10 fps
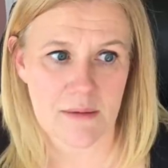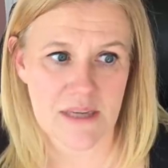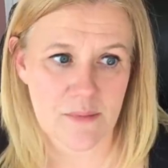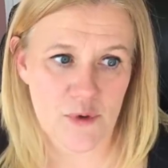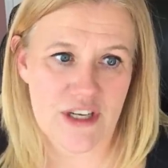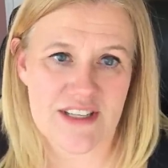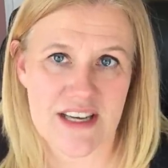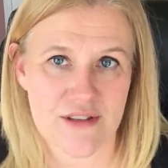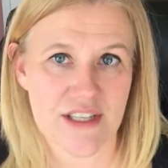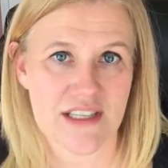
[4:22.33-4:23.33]
I mean,
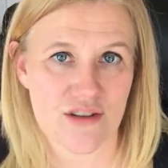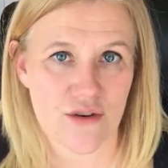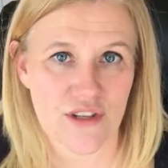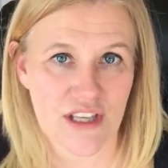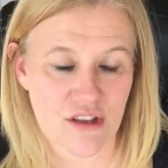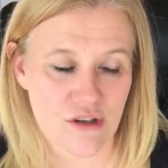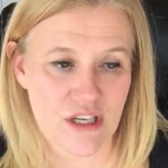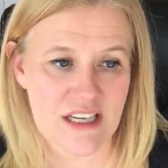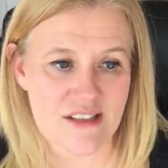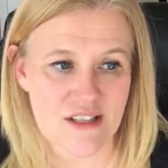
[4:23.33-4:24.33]
Mauricio is in his early 30s,